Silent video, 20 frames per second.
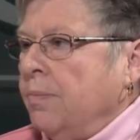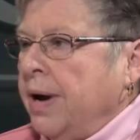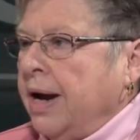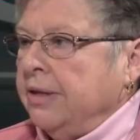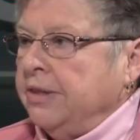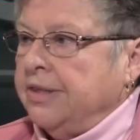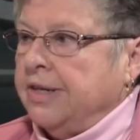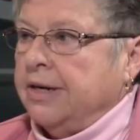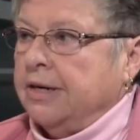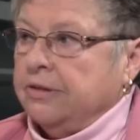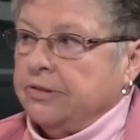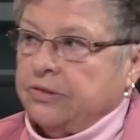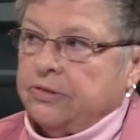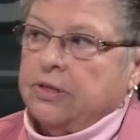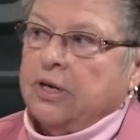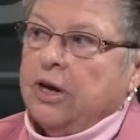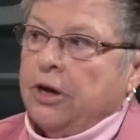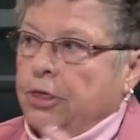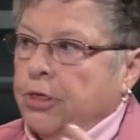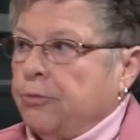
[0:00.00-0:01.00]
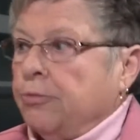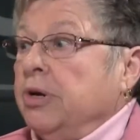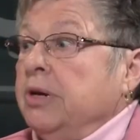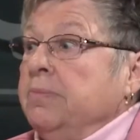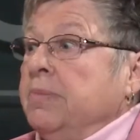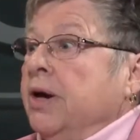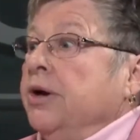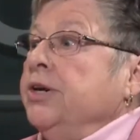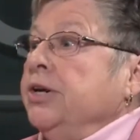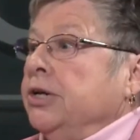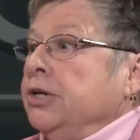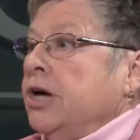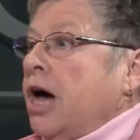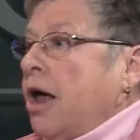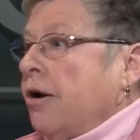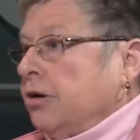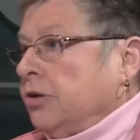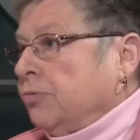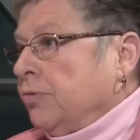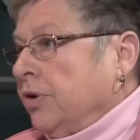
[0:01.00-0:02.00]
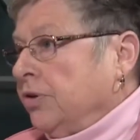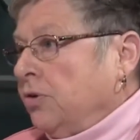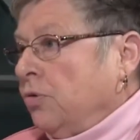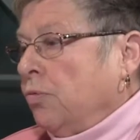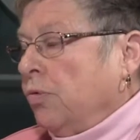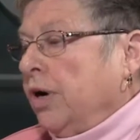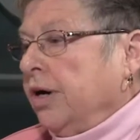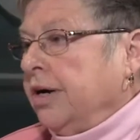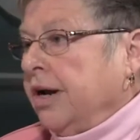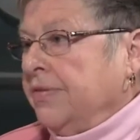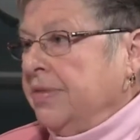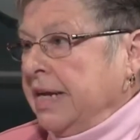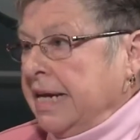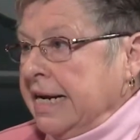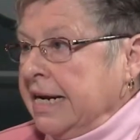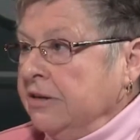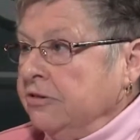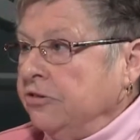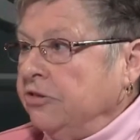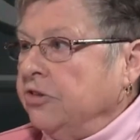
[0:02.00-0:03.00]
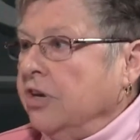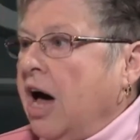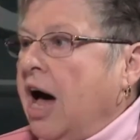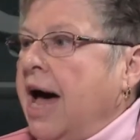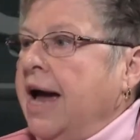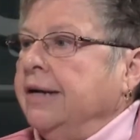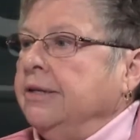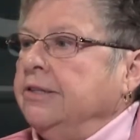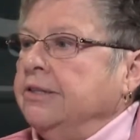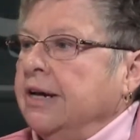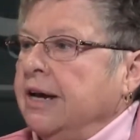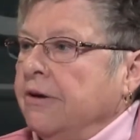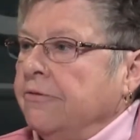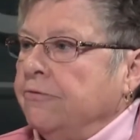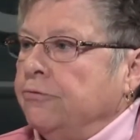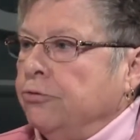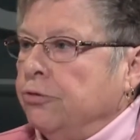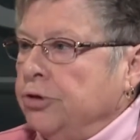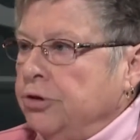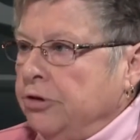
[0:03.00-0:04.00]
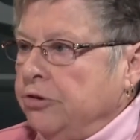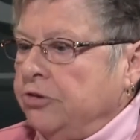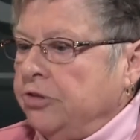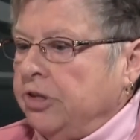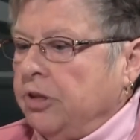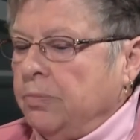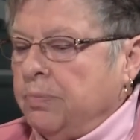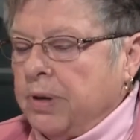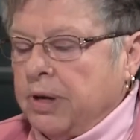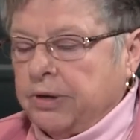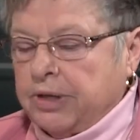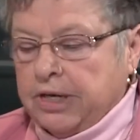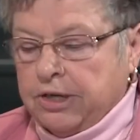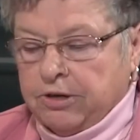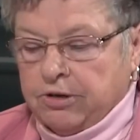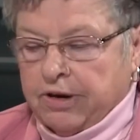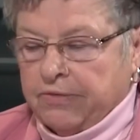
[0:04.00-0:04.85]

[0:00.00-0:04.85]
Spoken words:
but there's $3 million worth of work on the inside to have full use of the building.